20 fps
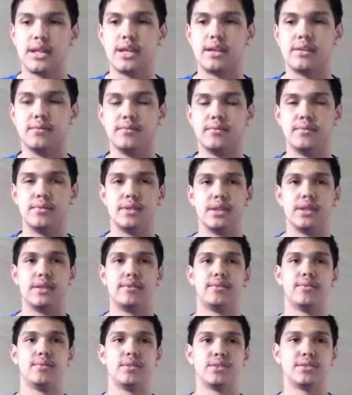And
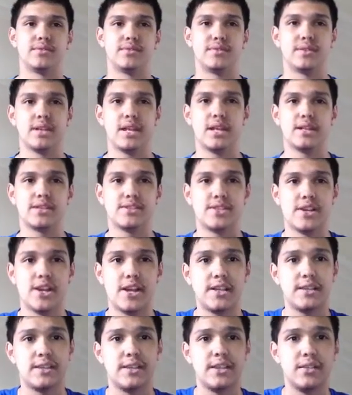if it wasn't for that,
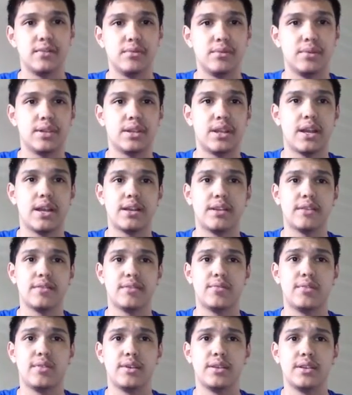Ty Dillon would not
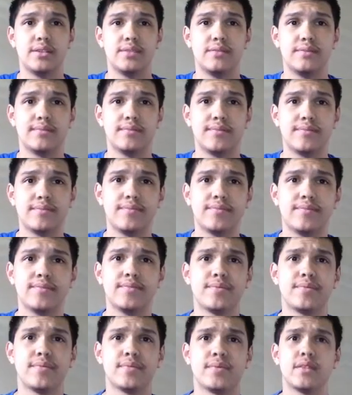have won.
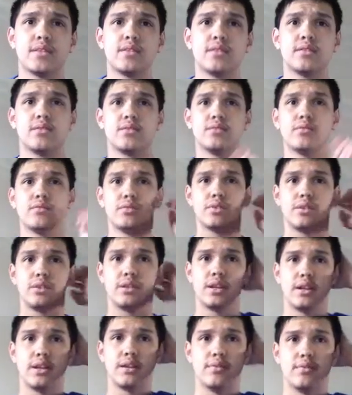
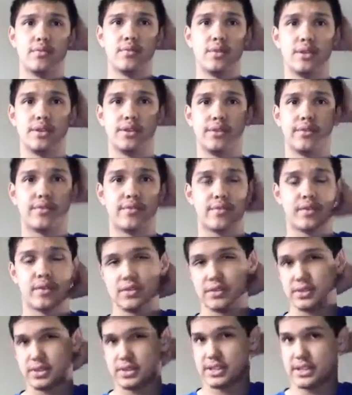The
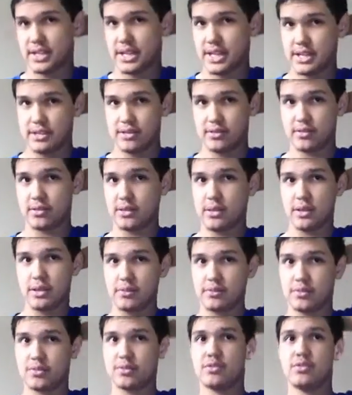first stage.
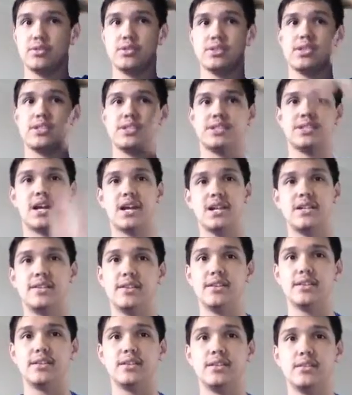It was cool to see Ty
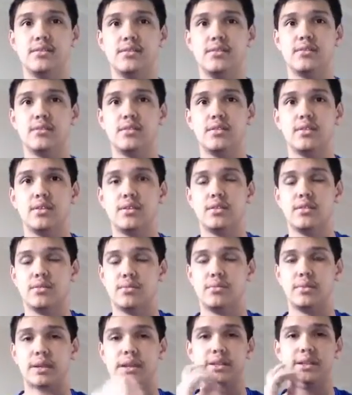Dillon
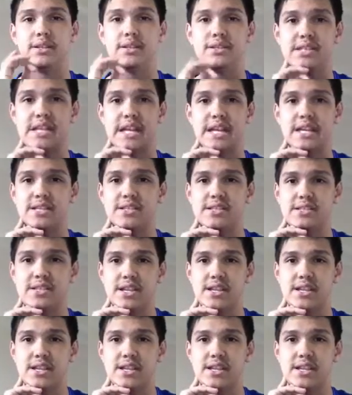win a second